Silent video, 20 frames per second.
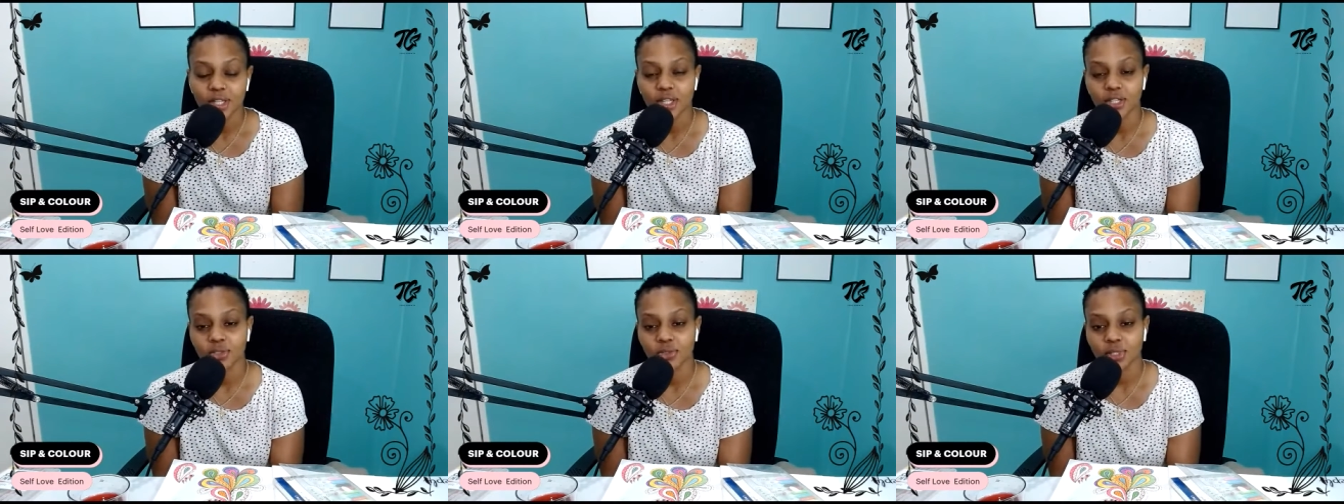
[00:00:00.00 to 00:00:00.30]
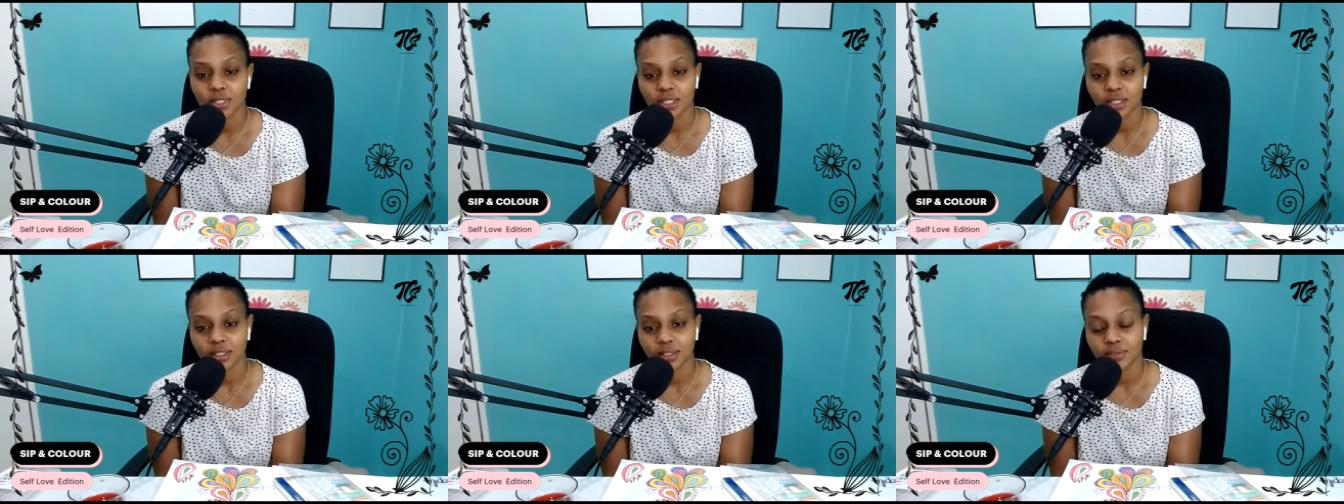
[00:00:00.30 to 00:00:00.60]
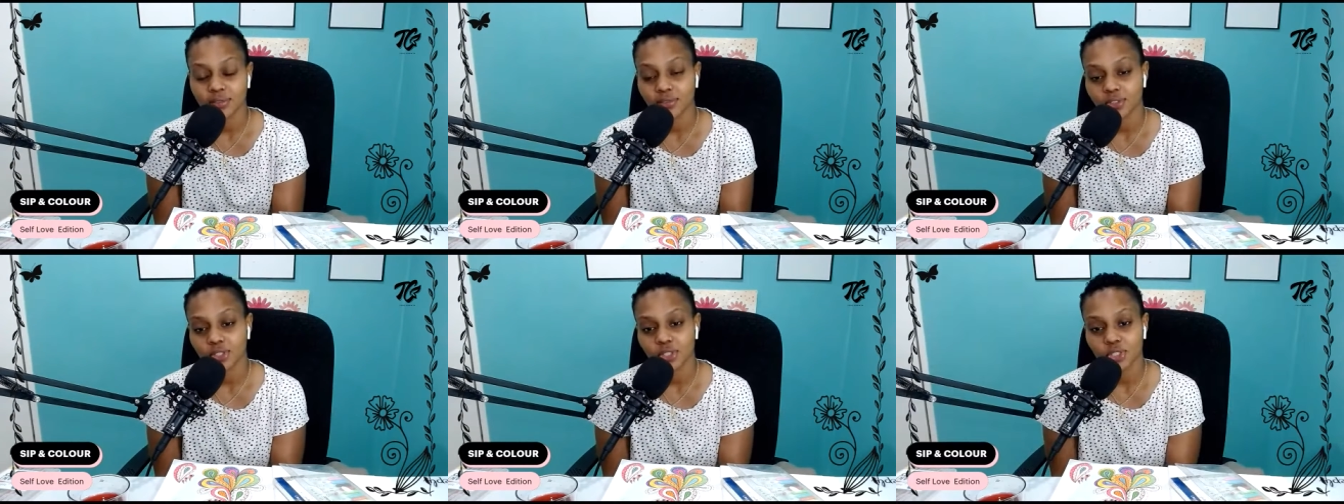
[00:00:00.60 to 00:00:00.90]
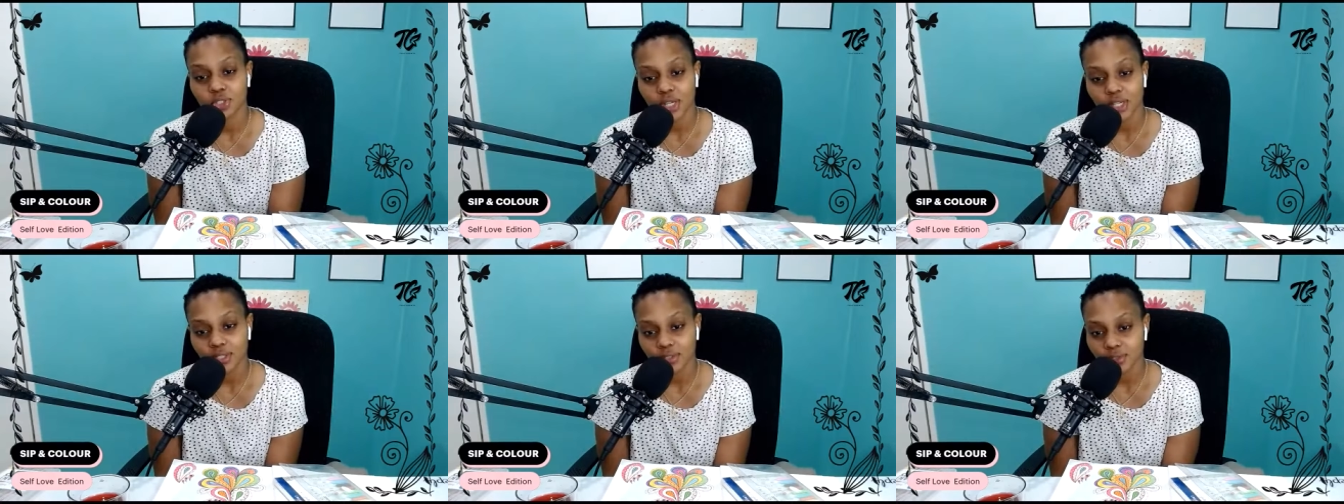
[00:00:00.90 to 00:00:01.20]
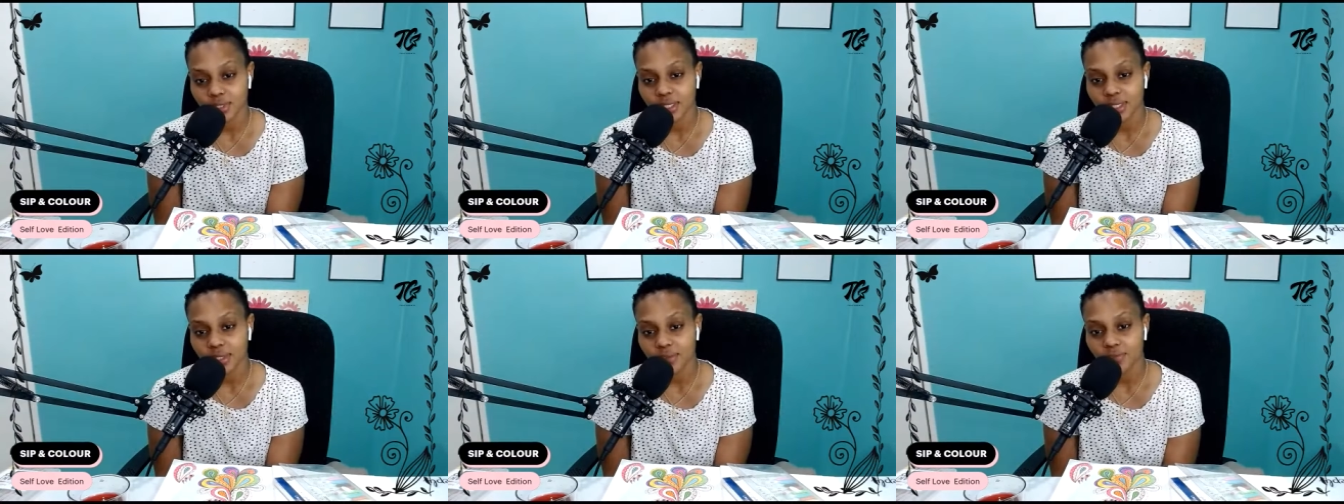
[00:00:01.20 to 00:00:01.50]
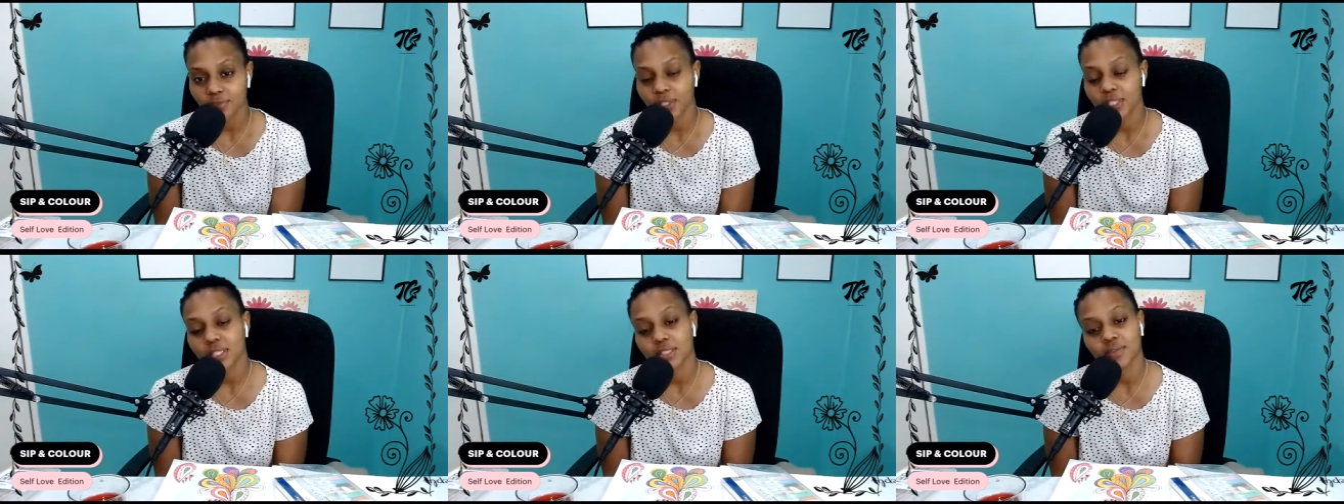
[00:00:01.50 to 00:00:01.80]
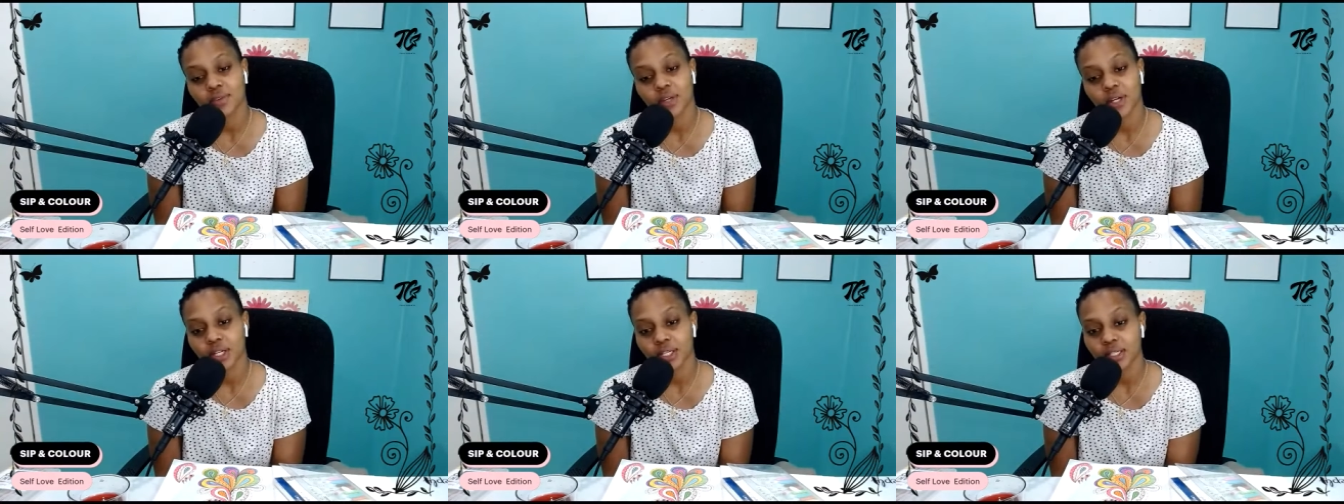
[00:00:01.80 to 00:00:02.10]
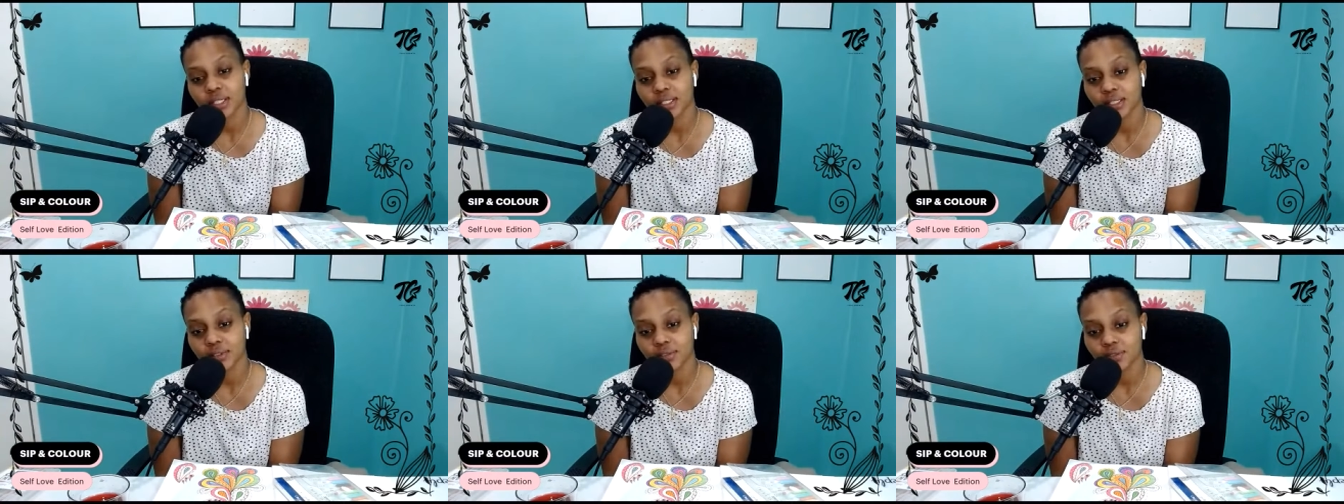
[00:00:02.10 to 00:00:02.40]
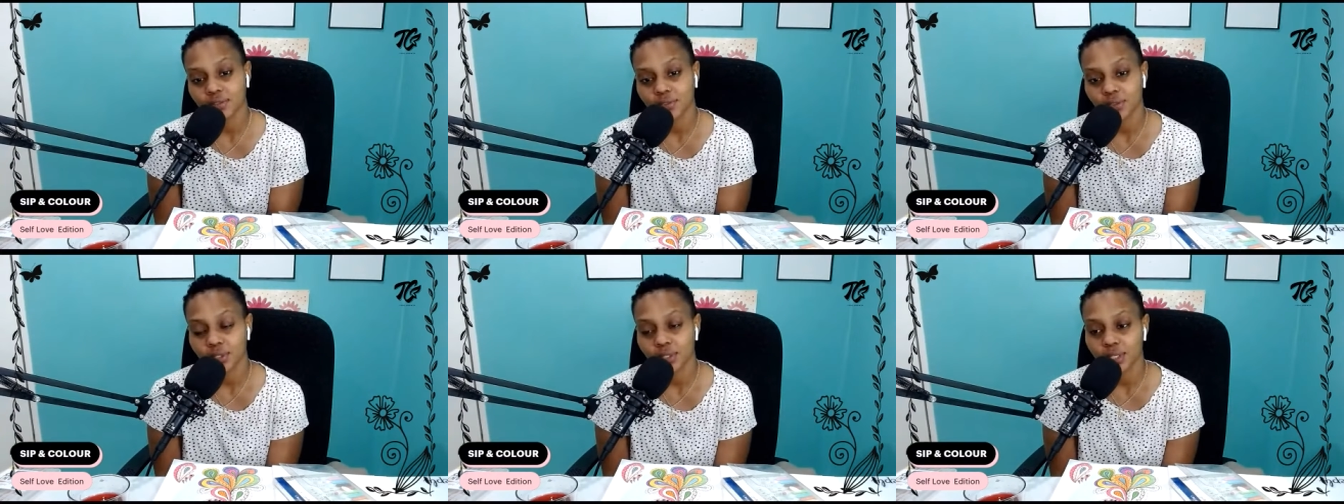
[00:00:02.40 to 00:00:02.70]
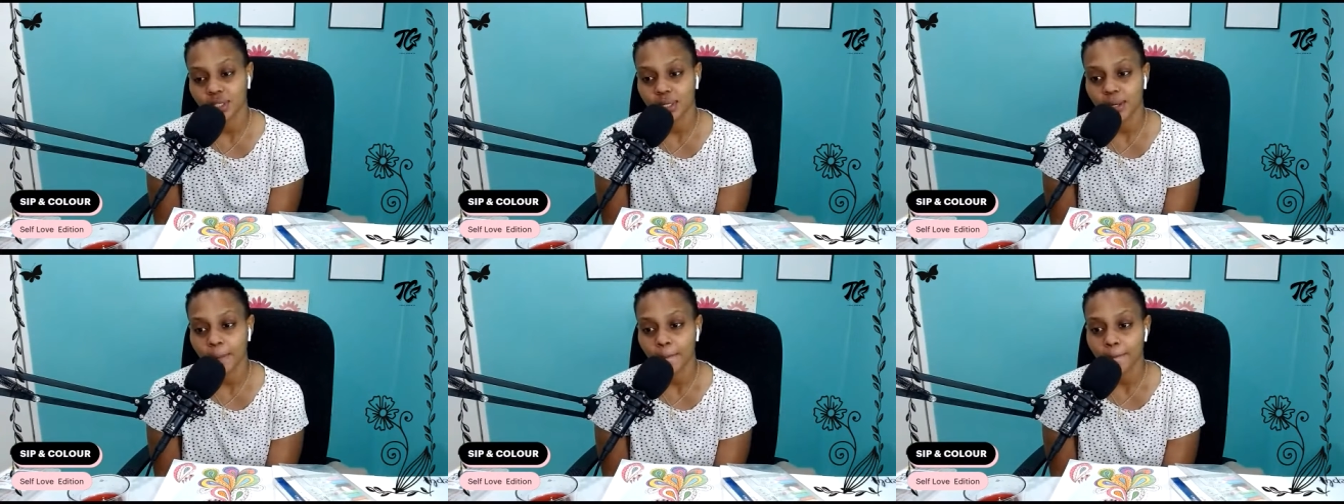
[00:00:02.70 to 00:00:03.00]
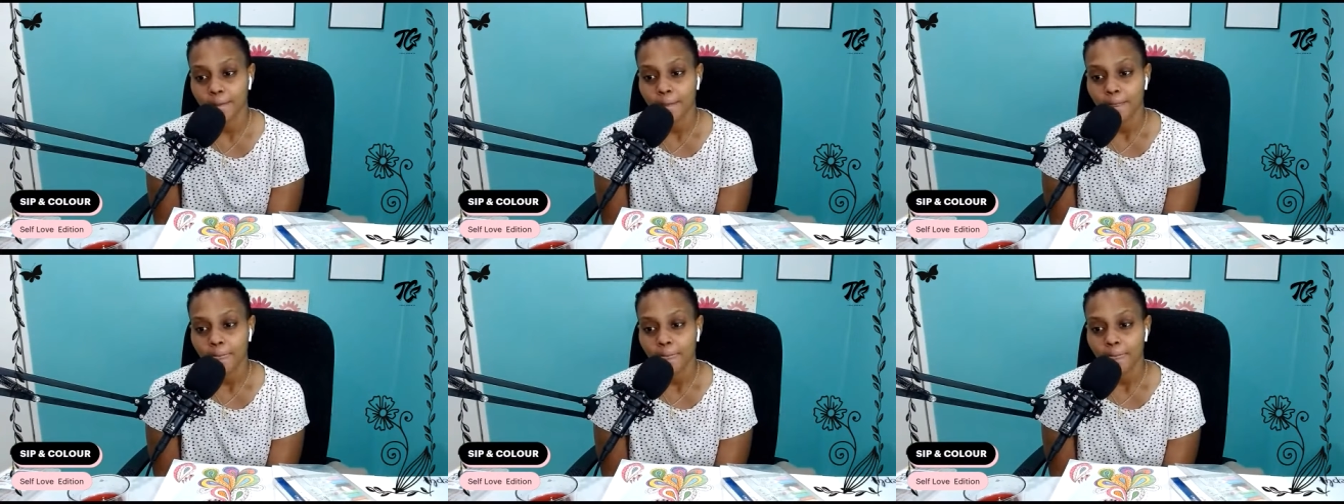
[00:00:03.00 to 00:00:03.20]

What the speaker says: It's really good for stress relief. It's very good for